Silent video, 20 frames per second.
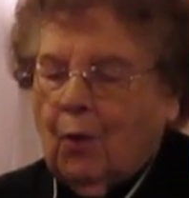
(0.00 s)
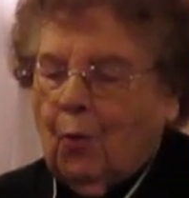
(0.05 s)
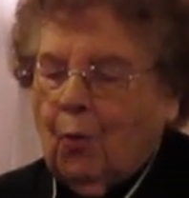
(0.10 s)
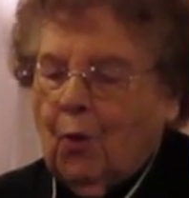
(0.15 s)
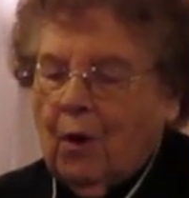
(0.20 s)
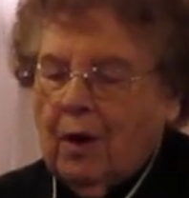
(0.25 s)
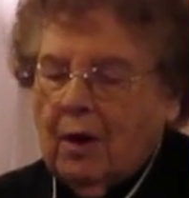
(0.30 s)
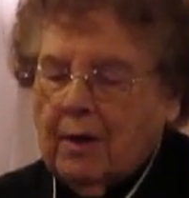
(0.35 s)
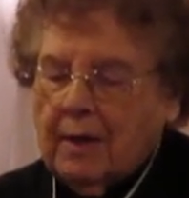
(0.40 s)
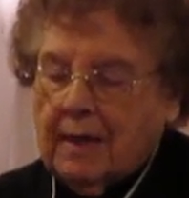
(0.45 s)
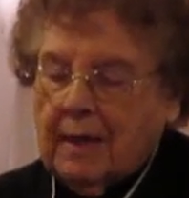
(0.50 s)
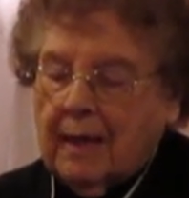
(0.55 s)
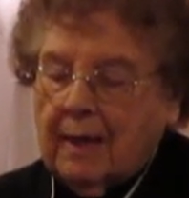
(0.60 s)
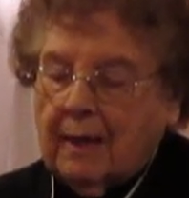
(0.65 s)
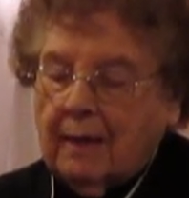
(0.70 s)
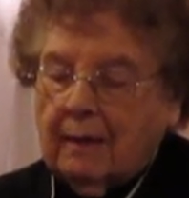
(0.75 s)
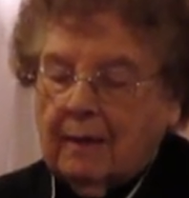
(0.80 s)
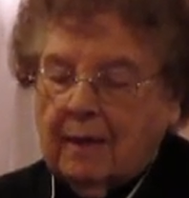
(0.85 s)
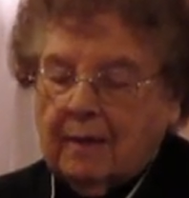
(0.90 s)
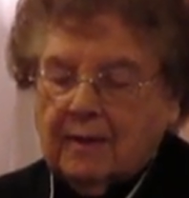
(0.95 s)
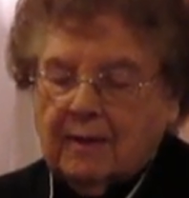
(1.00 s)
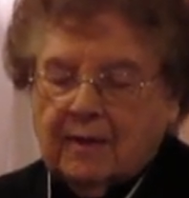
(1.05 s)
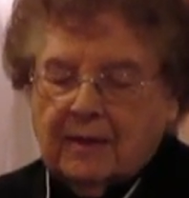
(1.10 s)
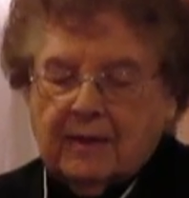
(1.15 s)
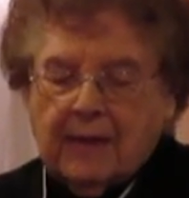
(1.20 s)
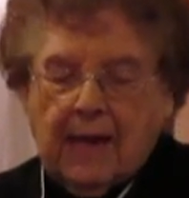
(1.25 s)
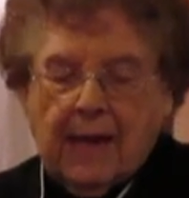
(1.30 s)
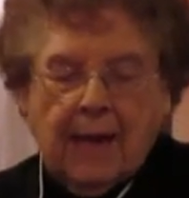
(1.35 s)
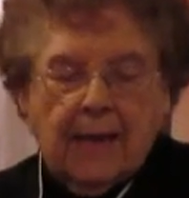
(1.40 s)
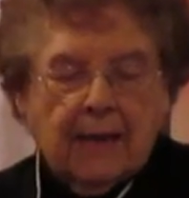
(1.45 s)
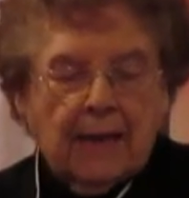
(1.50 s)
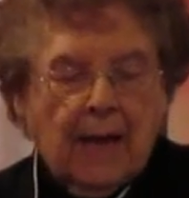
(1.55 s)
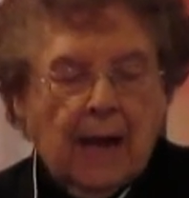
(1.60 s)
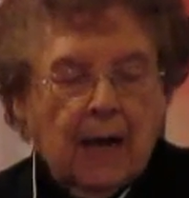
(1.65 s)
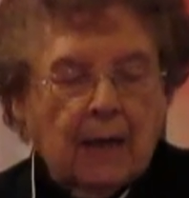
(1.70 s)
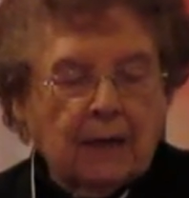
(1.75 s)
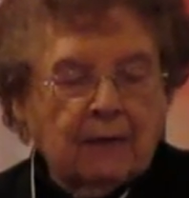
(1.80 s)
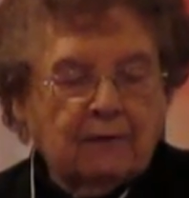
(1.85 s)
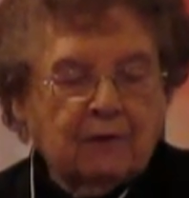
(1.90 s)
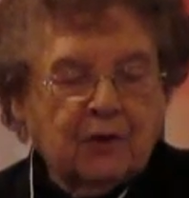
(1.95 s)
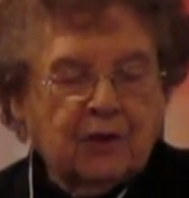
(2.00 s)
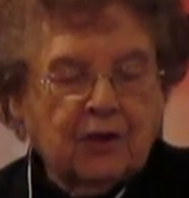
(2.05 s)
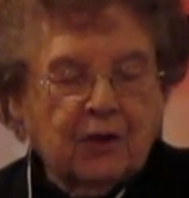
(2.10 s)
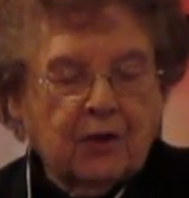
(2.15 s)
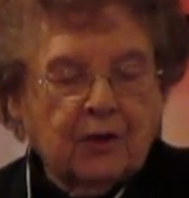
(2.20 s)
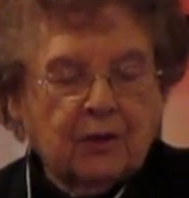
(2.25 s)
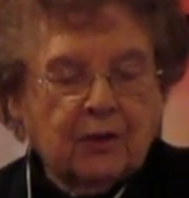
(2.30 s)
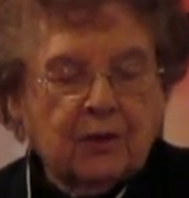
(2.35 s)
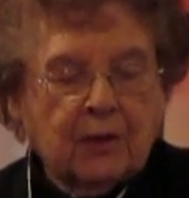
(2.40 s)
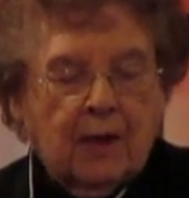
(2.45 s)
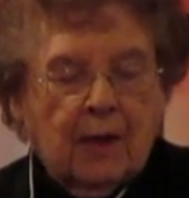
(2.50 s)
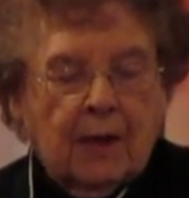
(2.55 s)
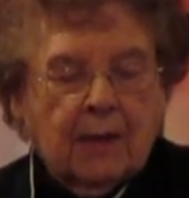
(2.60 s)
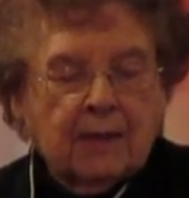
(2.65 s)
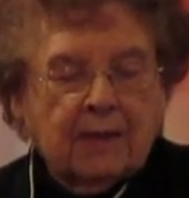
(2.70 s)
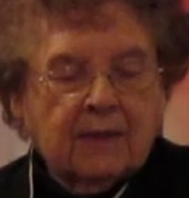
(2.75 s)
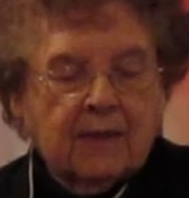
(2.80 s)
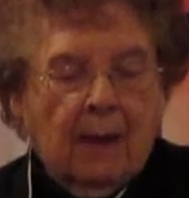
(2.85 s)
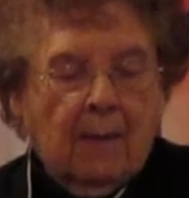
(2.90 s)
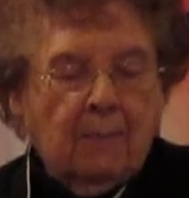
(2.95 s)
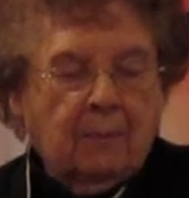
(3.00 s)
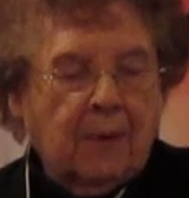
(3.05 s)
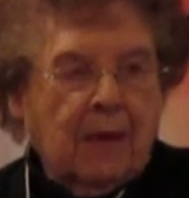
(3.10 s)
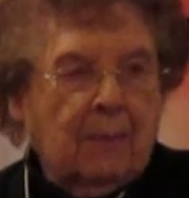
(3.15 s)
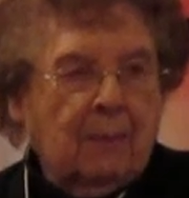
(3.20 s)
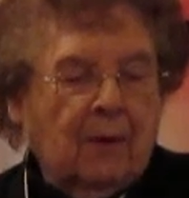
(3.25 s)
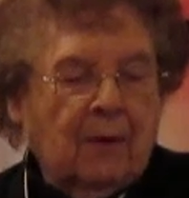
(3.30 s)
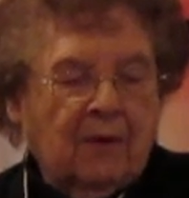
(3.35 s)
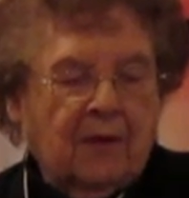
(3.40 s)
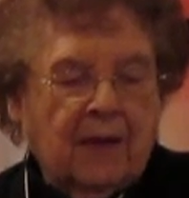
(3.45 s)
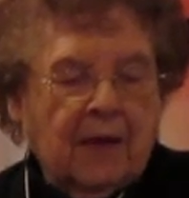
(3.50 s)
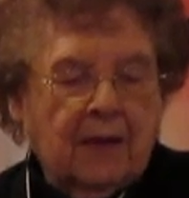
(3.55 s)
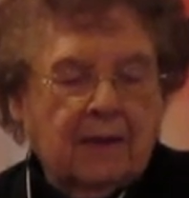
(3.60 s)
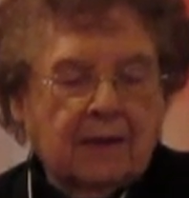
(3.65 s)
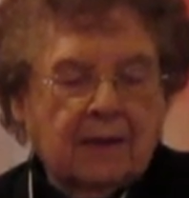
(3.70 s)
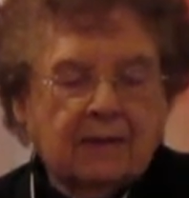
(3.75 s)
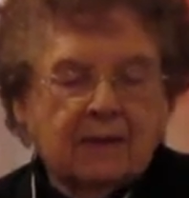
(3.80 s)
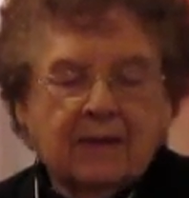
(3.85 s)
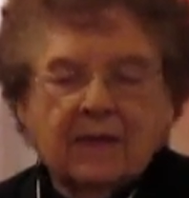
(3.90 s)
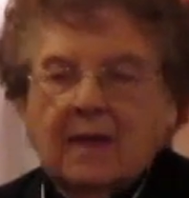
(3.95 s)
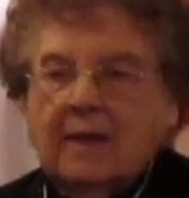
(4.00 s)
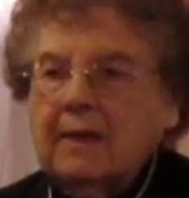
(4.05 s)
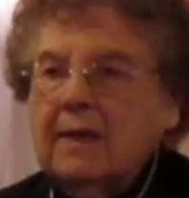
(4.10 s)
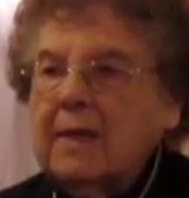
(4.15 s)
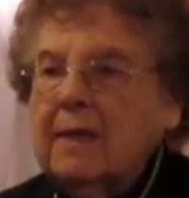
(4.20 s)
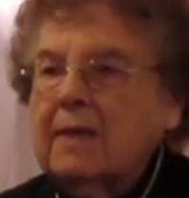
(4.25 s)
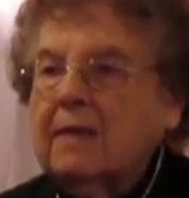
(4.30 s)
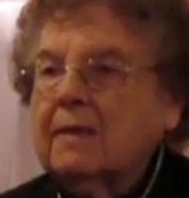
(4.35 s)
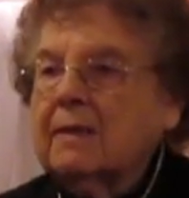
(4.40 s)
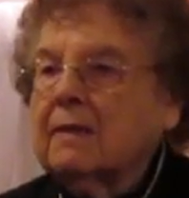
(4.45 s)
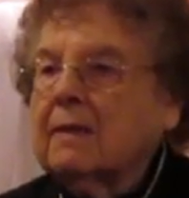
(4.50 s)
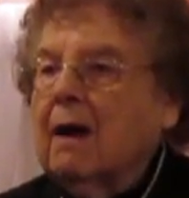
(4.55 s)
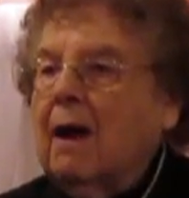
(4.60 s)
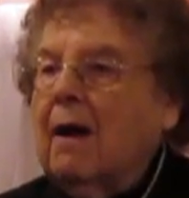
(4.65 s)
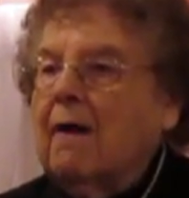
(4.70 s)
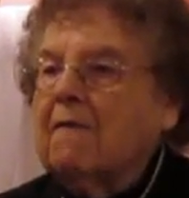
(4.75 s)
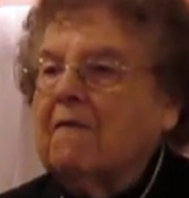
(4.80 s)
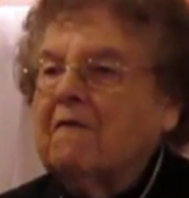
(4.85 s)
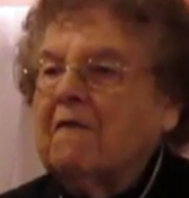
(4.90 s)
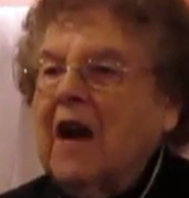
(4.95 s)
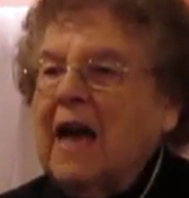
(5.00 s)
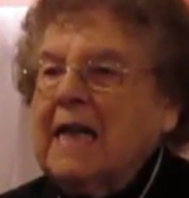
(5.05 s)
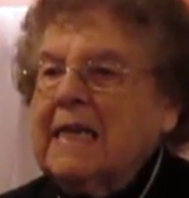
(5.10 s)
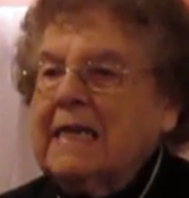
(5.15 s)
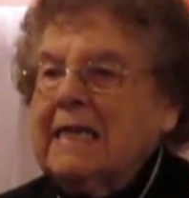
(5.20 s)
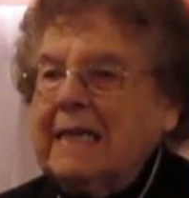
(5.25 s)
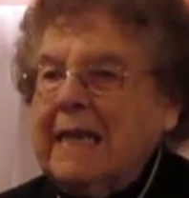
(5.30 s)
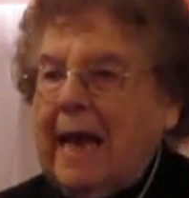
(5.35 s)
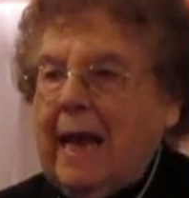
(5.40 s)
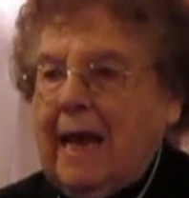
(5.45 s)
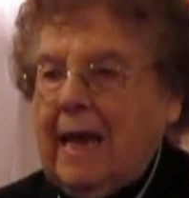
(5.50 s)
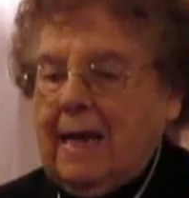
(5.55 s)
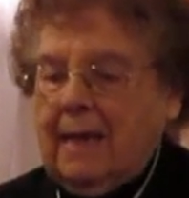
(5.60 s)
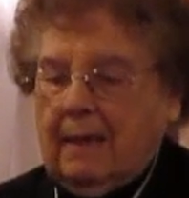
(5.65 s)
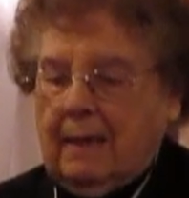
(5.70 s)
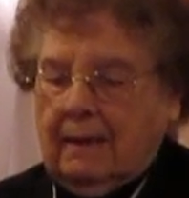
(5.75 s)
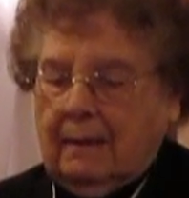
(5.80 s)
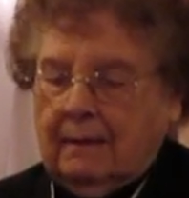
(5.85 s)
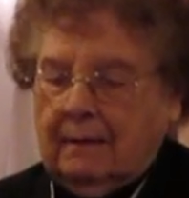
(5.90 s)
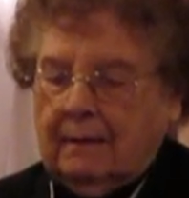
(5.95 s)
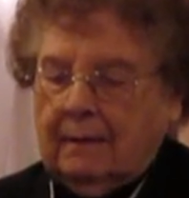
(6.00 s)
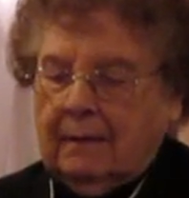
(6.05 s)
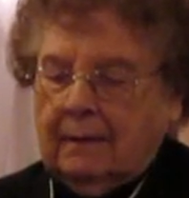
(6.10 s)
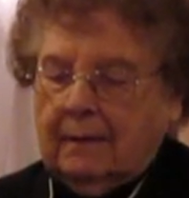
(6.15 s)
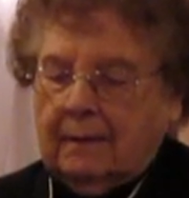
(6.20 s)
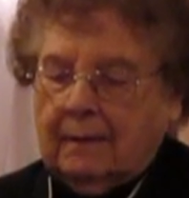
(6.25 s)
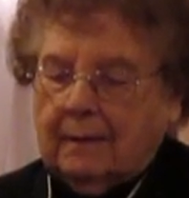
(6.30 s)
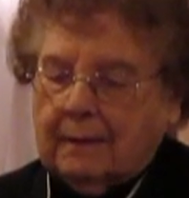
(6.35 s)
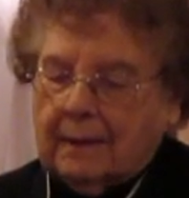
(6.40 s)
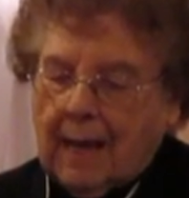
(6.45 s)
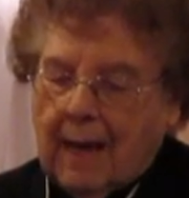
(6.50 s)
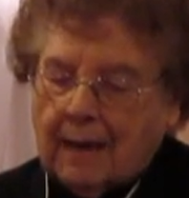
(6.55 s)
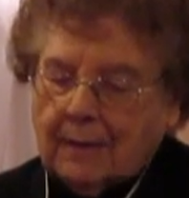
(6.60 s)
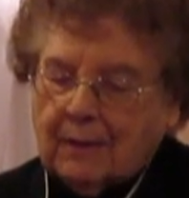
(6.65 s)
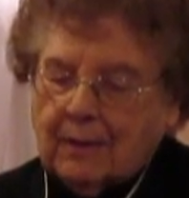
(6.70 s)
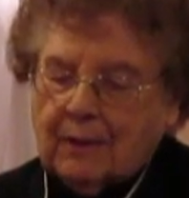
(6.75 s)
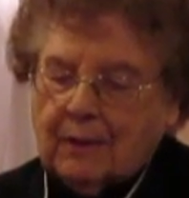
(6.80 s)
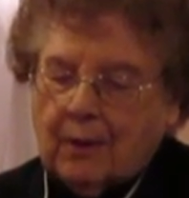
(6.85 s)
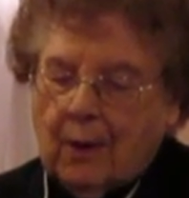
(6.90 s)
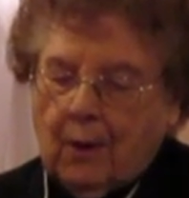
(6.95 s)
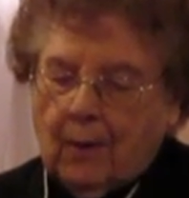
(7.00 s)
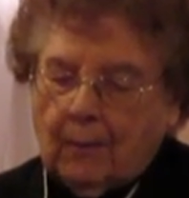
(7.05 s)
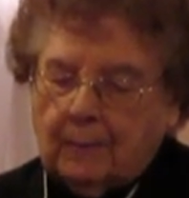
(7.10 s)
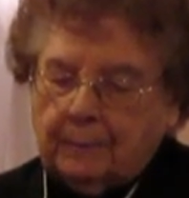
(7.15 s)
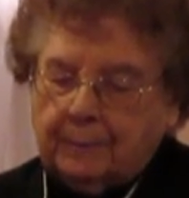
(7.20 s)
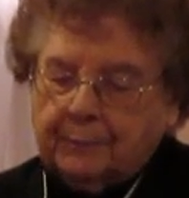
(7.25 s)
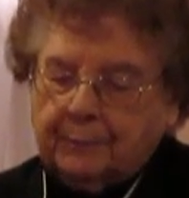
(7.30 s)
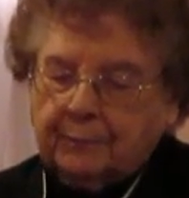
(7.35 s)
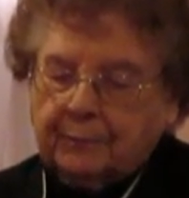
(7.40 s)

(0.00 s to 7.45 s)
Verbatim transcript: working, staying out of church, some people think that Sunday is fun day. Not so.